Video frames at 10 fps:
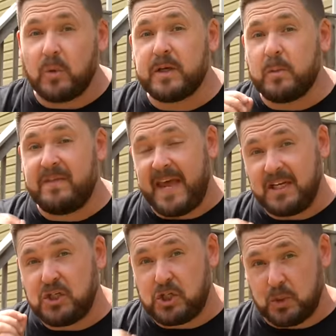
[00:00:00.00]
only when they
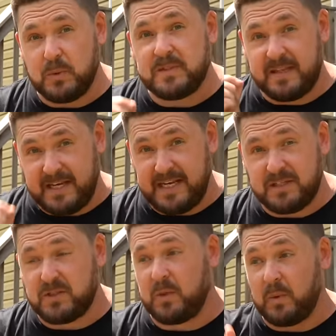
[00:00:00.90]
choose the
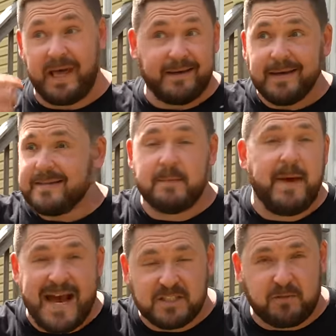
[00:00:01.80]
need to, like to
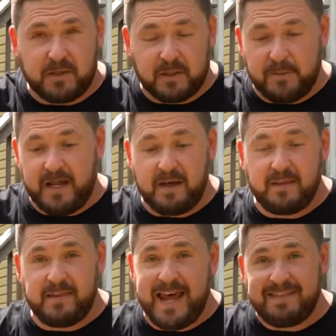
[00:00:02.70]
bask for a little bit. Other
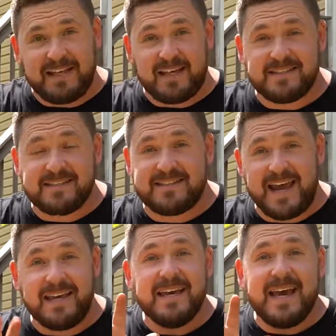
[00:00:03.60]
than that, they like to
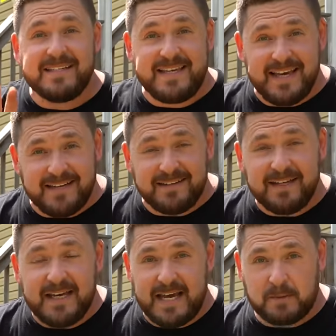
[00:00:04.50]
stay as hidden
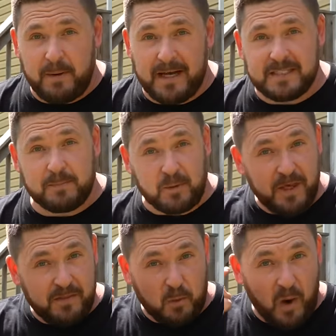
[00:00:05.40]
as possible.
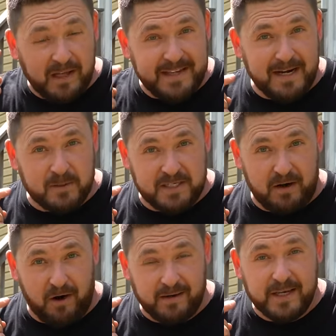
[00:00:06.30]
They're wild animals at
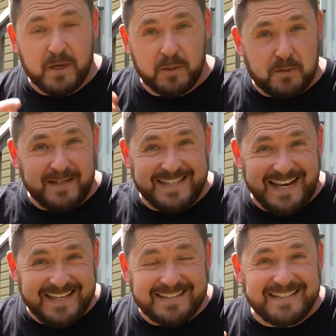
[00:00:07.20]
heart, which means
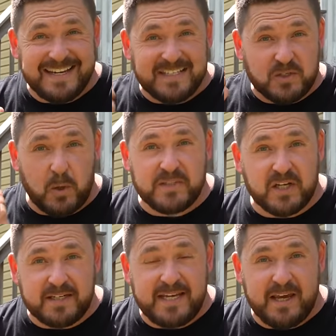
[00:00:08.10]
that instinct is always
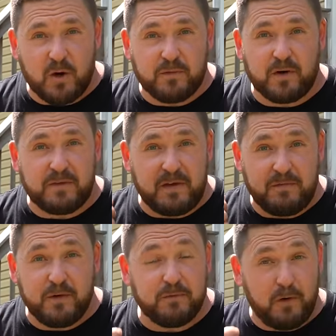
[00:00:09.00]
going to take over. And if they
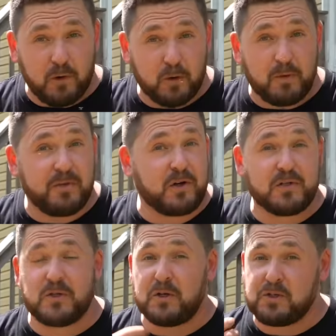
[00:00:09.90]
feel vulnerable, they're going
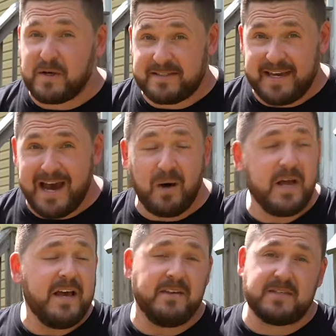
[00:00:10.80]
to start stressing out.
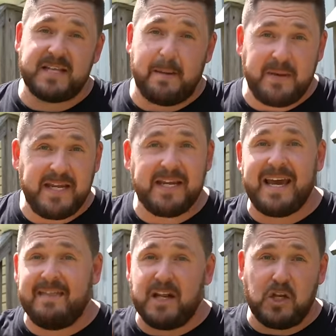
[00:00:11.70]
They'll stop eating,
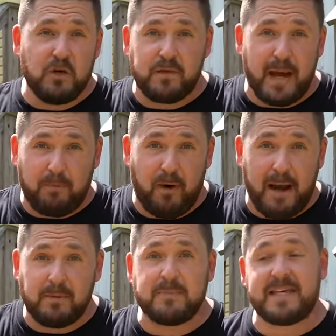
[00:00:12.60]
and then you've got
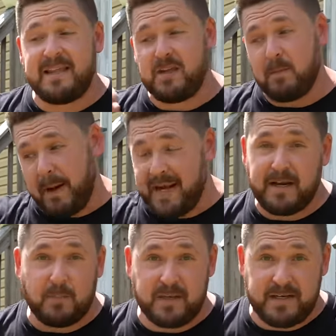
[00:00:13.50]
problems, and then you might end
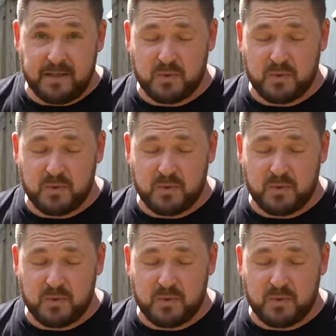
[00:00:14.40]
up with a dead